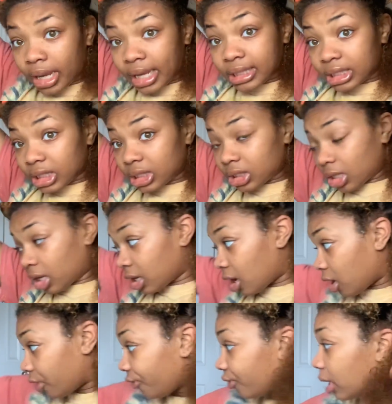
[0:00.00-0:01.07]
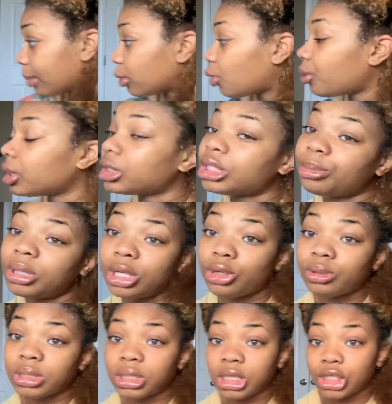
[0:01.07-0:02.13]
And to start off, I'm going to be
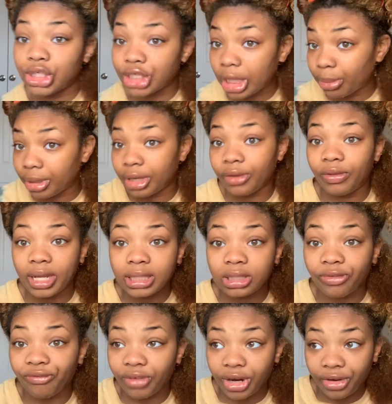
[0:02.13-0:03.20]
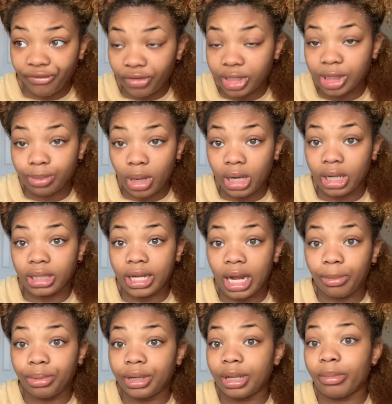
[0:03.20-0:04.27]
using Shea Butter. That's the very first product that
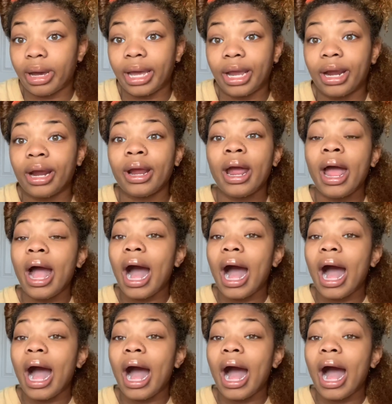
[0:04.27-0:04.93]
I put in my hair.